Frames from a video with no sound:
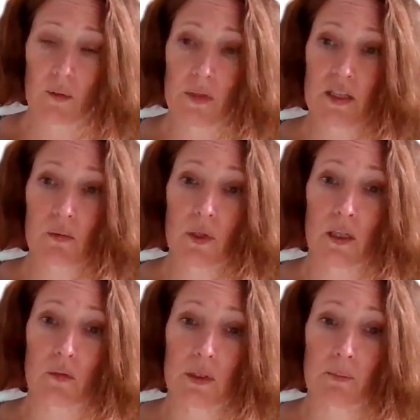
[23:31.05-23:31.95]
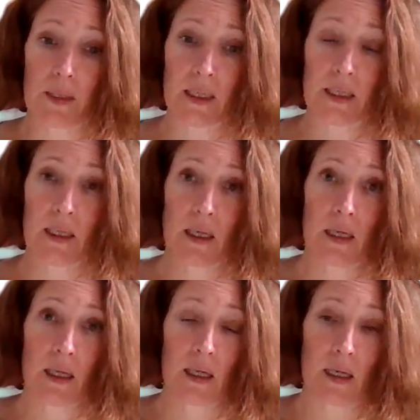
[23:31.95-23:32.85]
This work will be
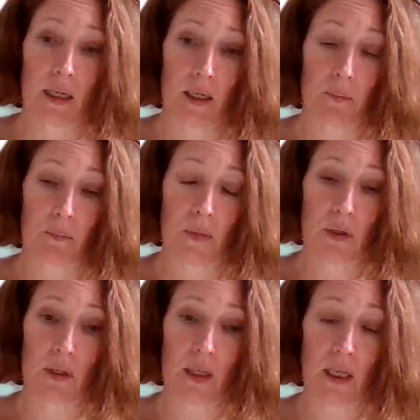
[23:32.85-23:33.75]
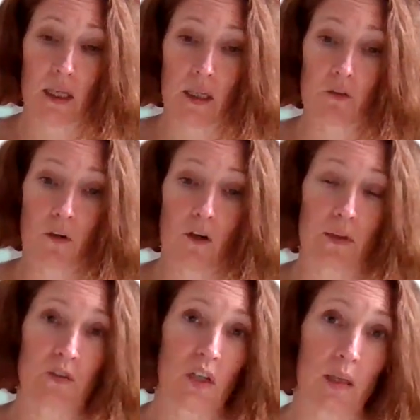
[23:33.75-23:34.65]

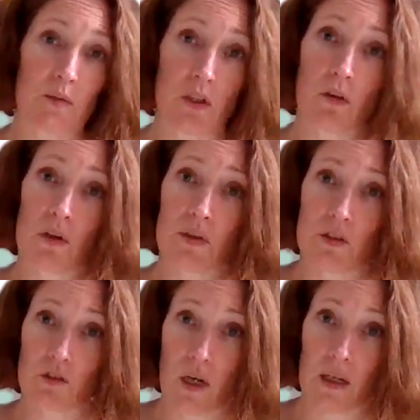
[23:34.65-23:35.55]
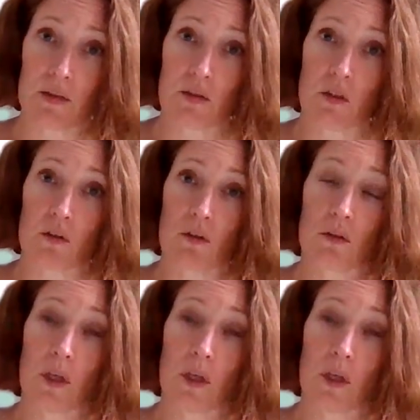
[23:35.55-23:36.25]
involving teams across the Trust,